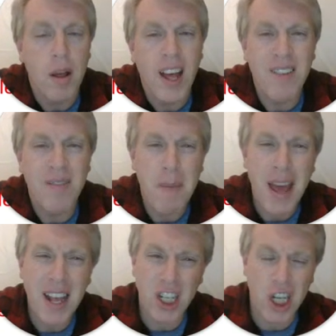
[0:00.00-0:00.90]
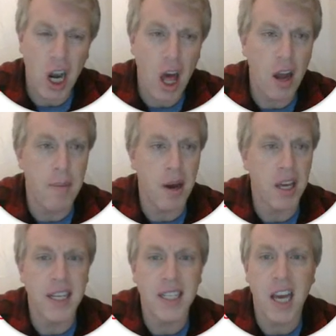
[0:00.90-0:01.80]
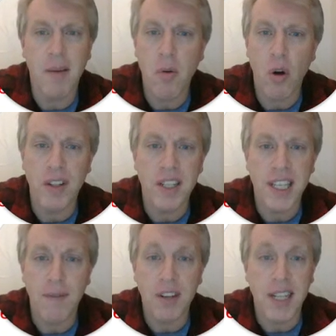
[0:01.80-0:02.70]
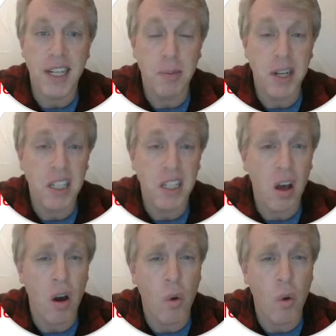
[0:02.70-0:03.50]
And male gelada monkeys can be more than 70 centimetres long.